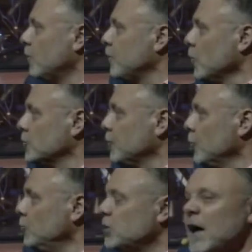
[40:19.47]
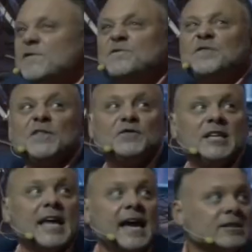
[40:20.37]
on first fruits.
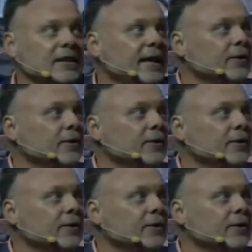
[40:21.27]
50 days